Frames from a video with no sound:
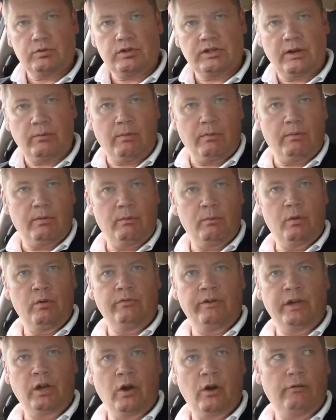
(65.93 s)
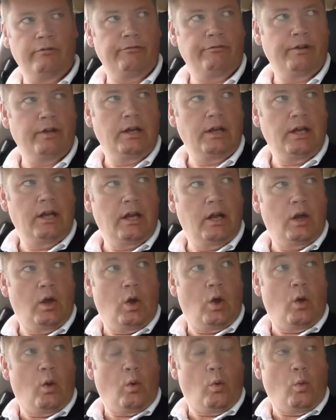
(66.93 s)
So when we're moving off,
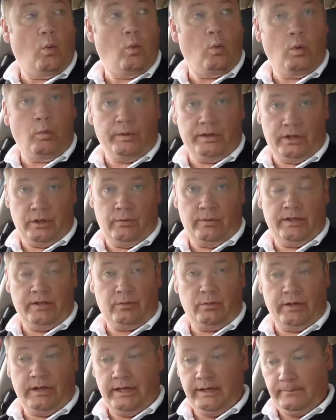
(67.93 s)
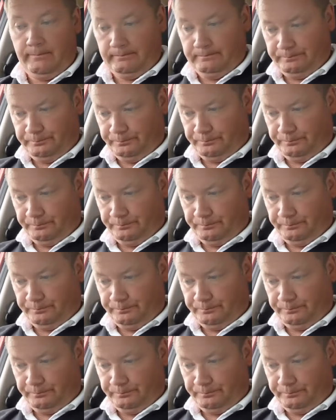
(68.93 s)
what we do is we